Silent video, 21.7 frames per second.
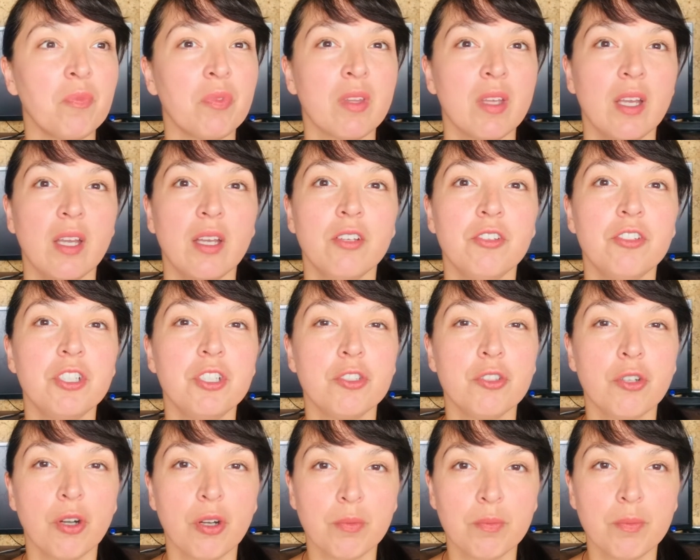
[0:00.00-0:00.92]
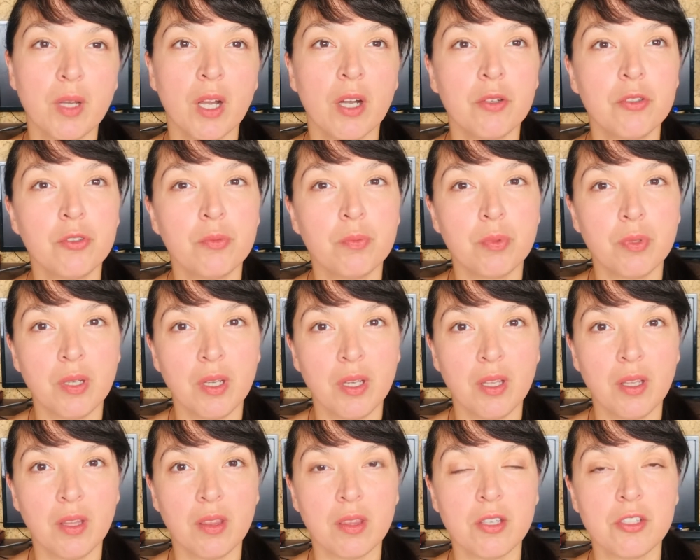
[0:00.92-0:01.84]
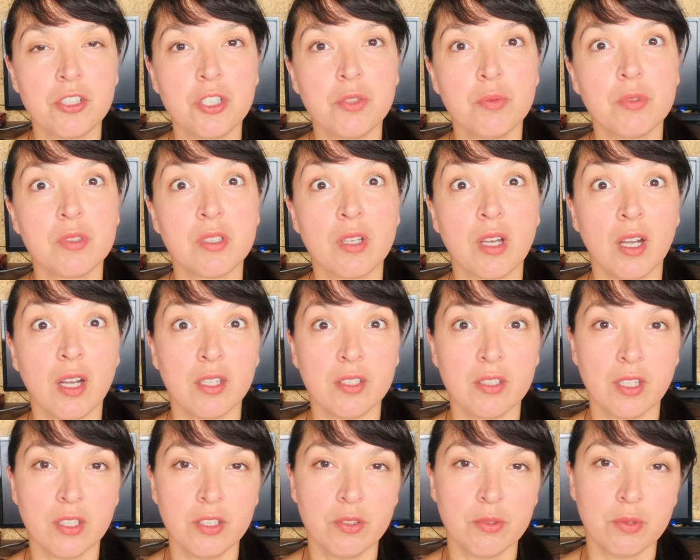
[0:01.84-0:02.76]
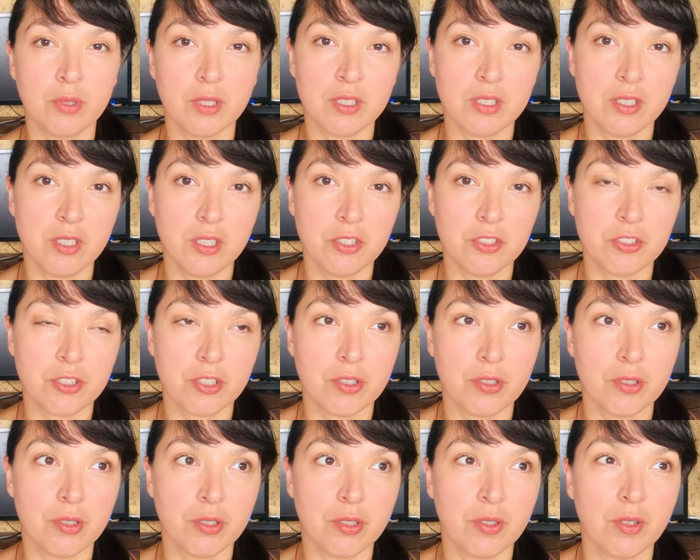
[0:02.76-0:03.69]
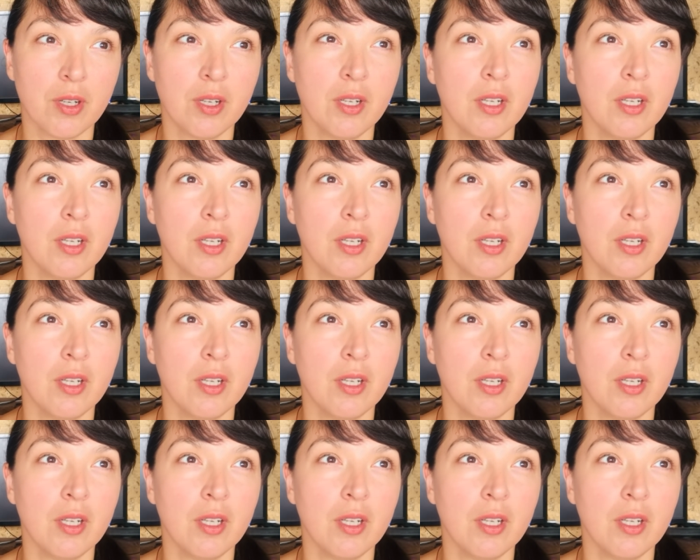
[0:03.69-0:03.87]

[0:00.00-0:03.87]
and she taught me how to breathe. She was a hatha yoga teacher.